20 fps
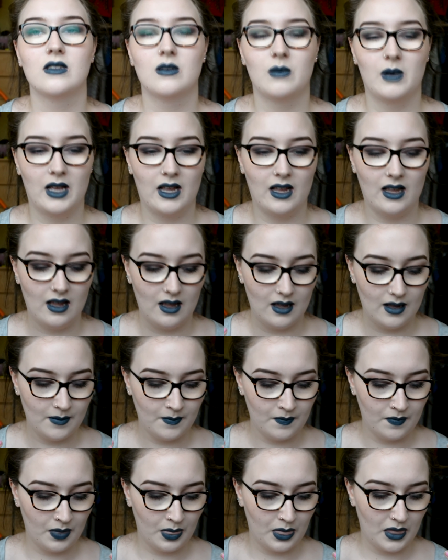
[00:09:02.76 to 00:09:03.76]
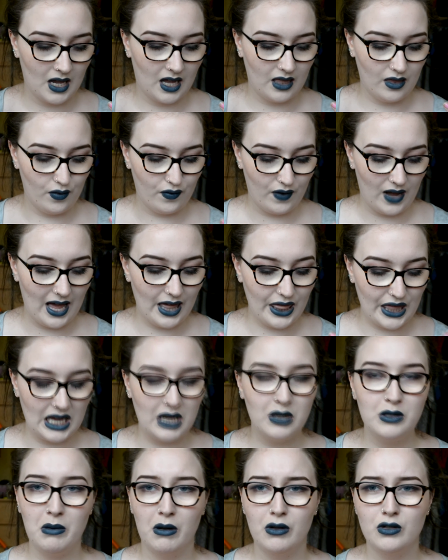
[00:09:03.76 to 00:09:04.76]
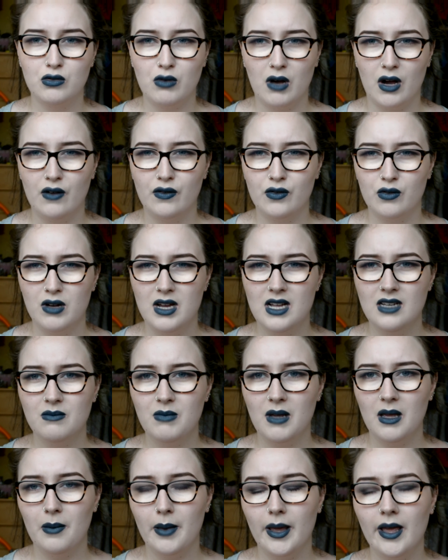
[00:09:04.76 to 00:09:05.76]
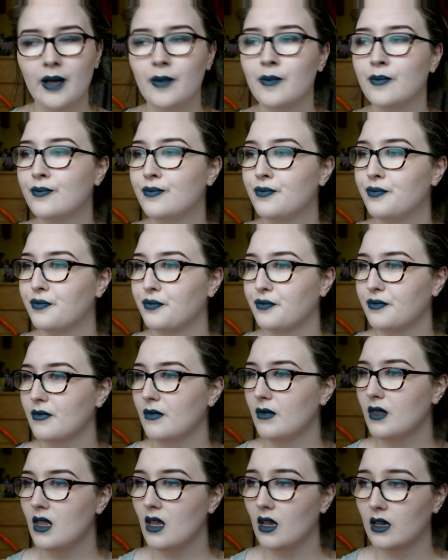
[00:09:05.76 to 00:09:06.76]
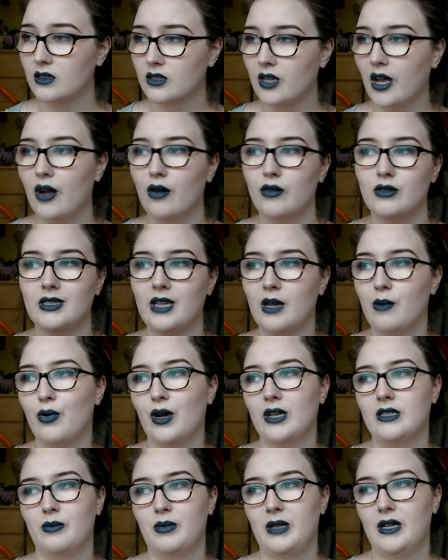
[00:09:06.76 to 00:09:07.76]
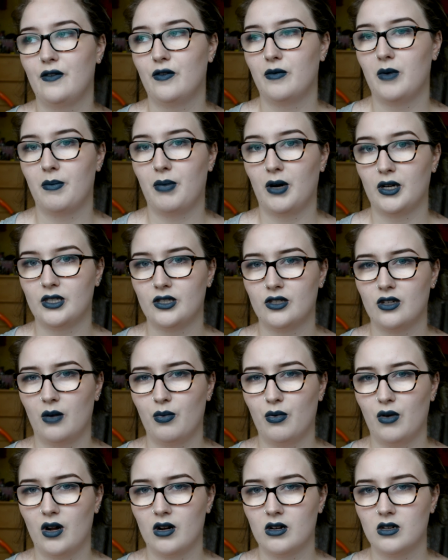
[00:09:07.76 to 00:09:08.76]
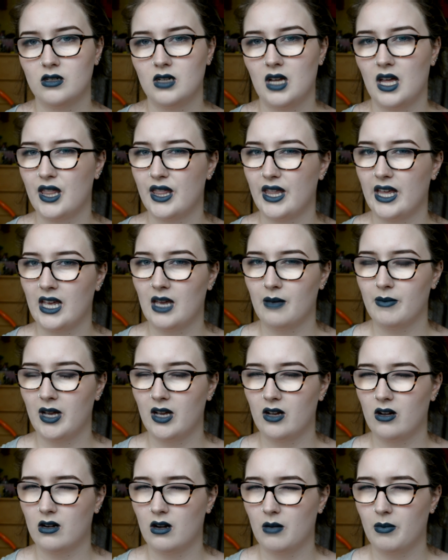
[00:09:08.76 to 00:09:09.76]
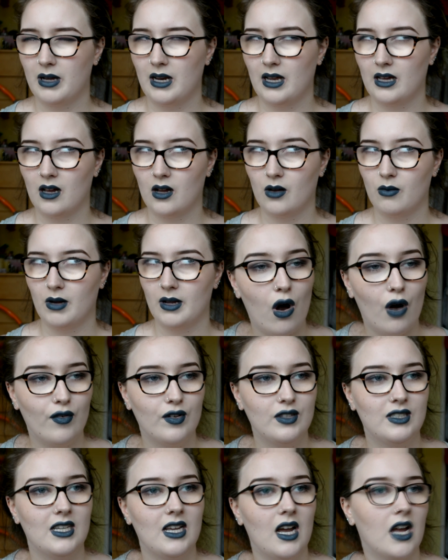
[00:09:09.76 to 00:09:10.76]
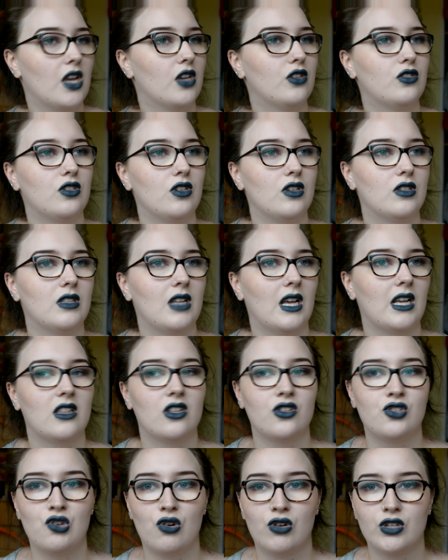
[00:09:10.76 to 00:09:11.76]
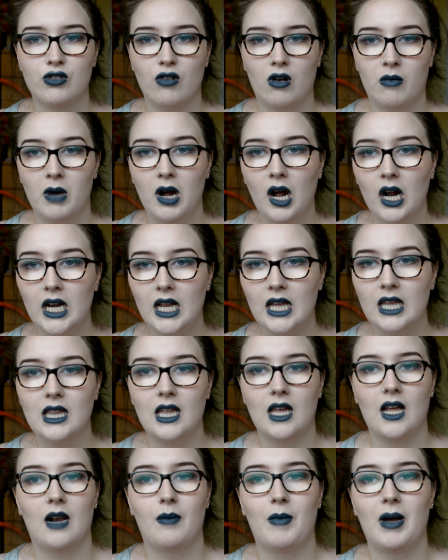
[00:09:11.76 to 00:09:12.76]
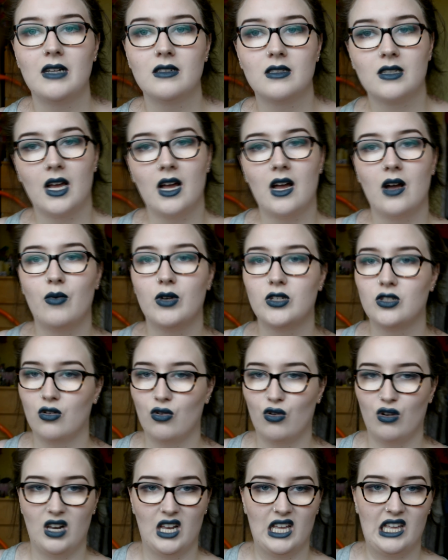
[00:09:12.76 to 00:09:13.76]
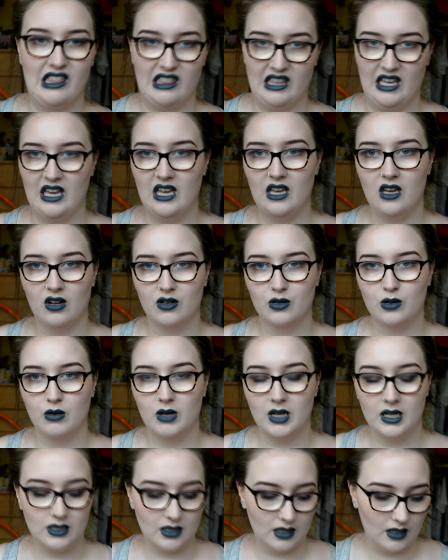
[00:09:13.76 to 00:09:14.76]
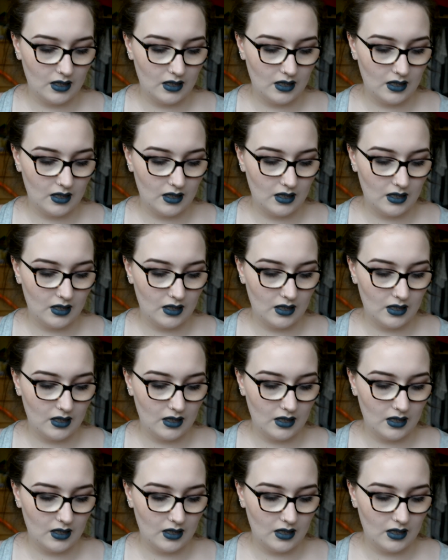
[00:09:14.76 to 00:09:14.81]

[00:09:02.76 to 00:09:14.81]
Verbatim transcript: to me. And the fact, I think it's about 12 quid, maybe? So same price I believe for my Body Shop one. I think it might have gone up by like a quid. Obviously I used to use like the Giorgio Armani, the Illamasqua, which are all like 30 odd quid.